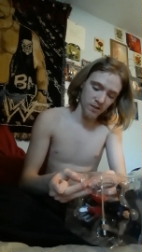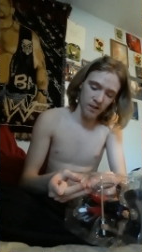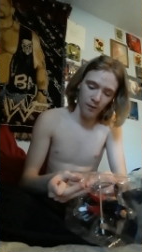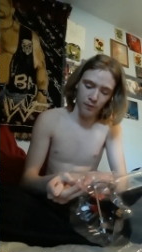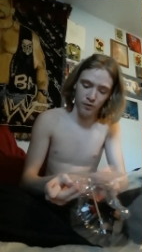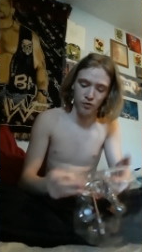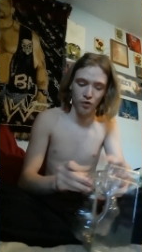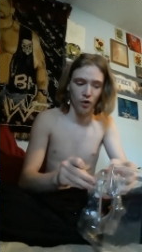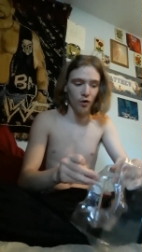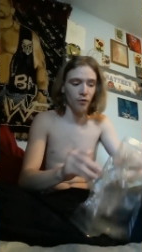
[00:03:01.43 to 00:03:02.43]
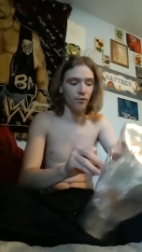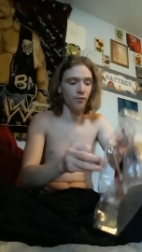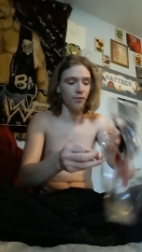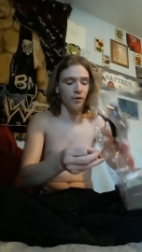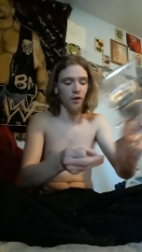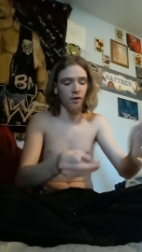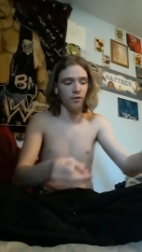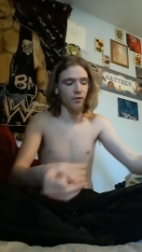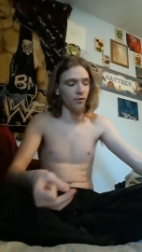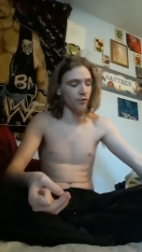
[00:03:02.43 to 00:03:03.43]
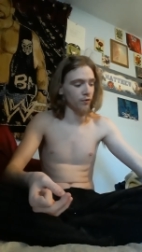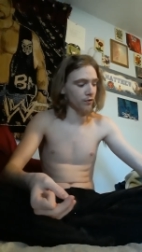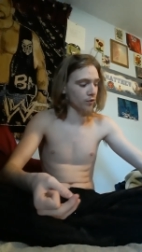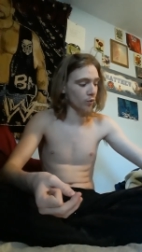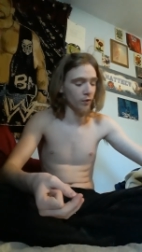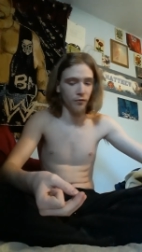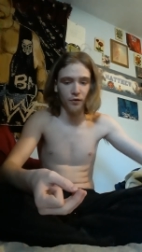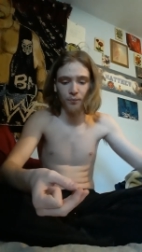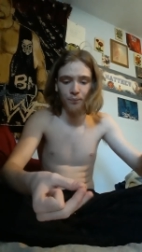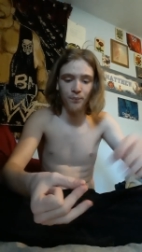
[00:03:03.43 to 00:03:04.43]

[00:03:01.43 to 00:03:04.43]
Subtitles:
is how I'm going to start off toy review.